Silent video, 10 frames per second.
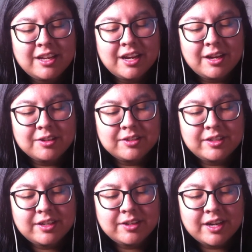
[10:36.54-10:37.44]
yeah, I'll
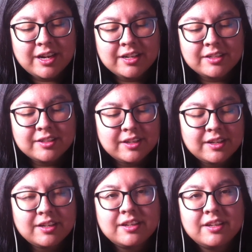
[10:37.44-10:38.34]
see you guys
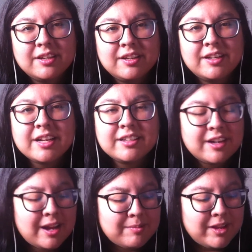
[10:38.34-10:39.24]

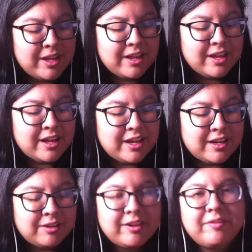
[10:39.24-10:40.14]
next time,
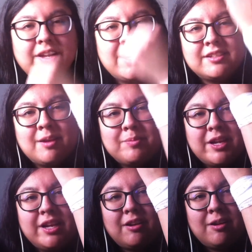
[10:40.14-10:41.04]
and I'll give you guys an
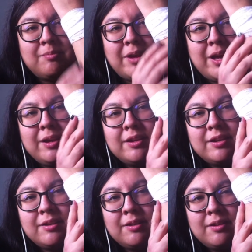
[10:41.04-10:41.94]
update on my
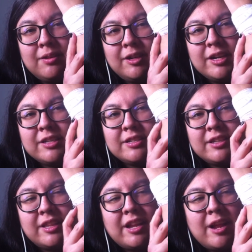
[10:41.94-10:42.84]

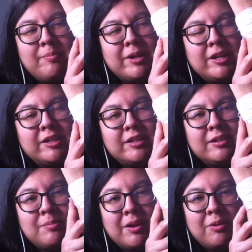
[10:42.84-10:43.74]
wrist that I burned
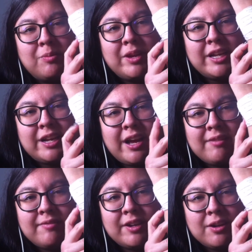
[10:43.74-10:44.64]
about a week and a
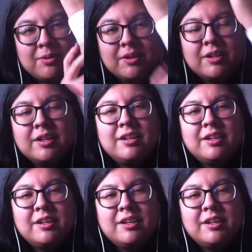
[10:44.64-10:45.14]
half ago.